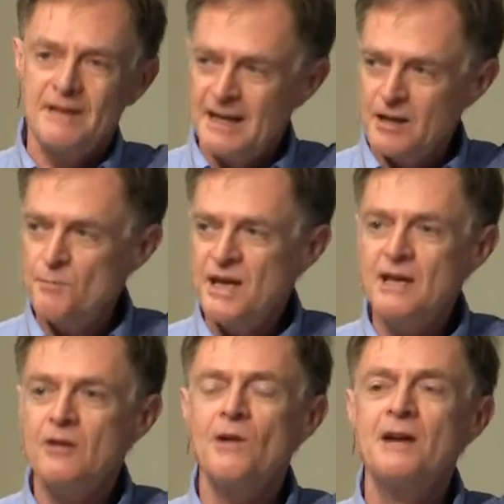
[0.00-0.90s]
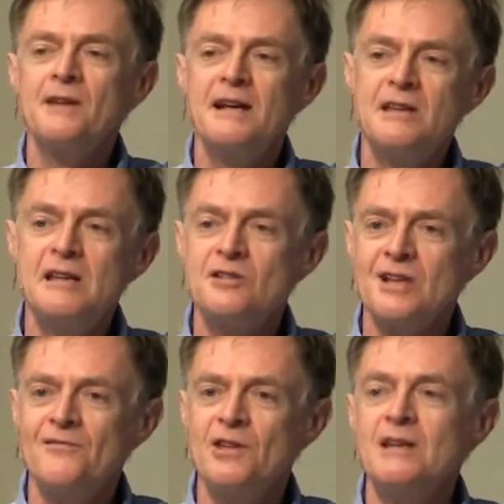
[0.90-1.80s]
hit a peak around
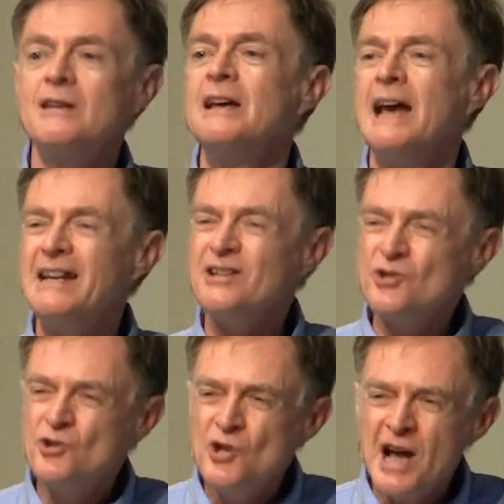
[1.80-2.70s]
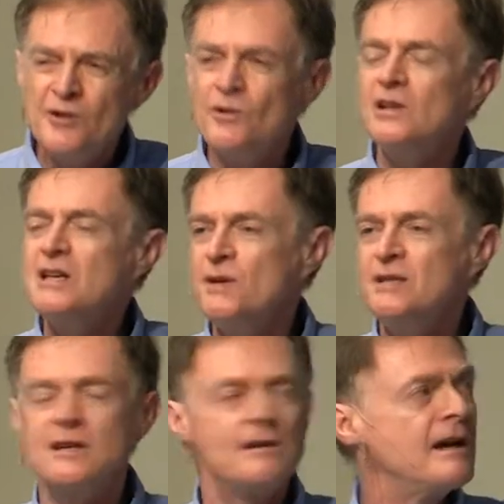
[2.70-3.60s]
1970 and has generally
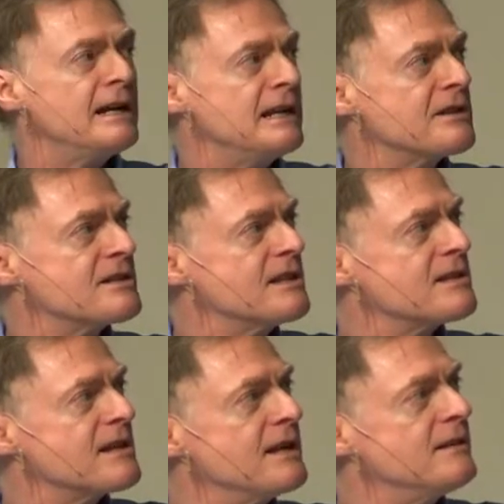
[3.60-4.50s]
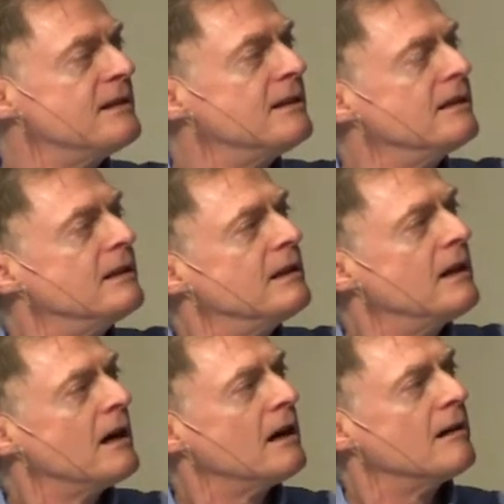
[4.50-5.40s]
been declining since then.
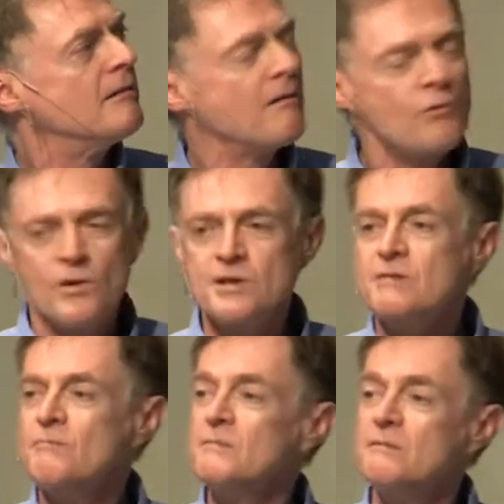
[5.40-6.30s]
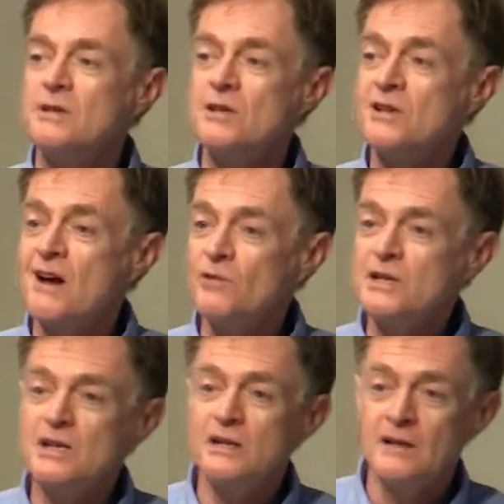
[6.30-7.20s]
Of course,
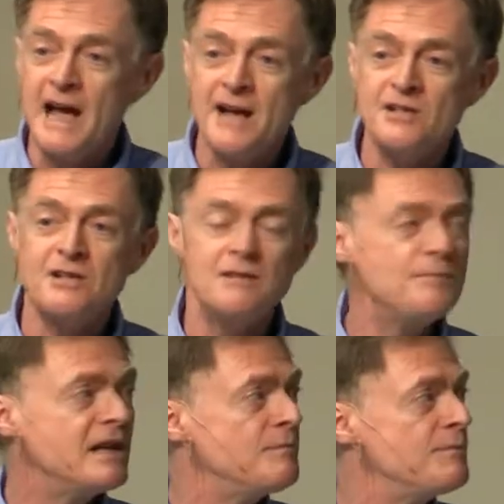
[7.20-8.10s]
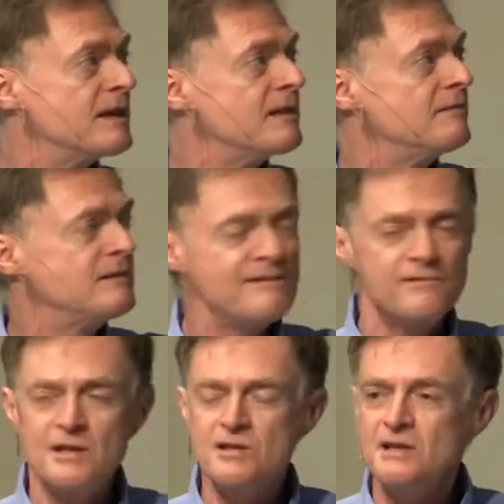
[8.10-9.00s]
discoveries in Alaska made a big
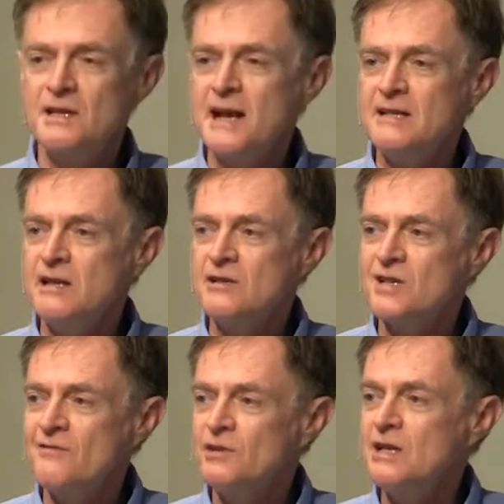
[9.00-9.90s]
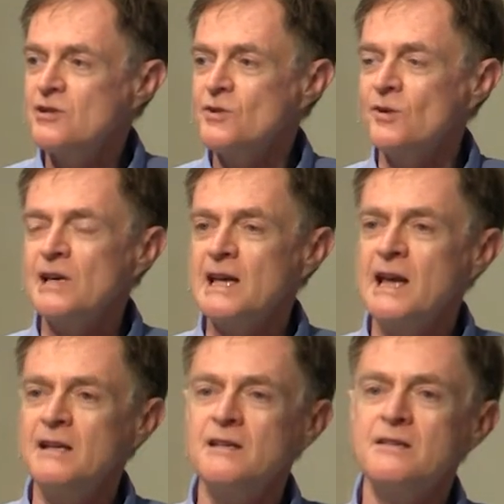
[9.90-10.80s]
difference in the 1970s and early
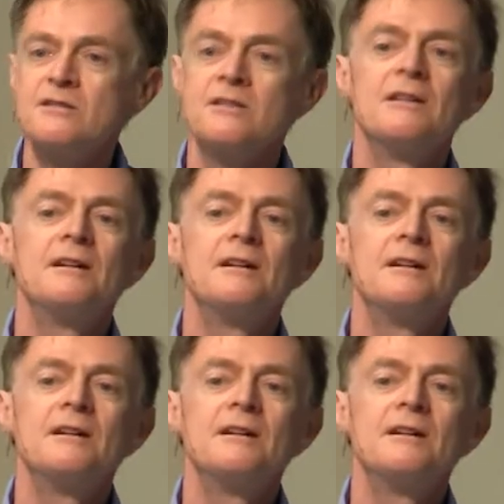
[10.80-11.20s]
80s.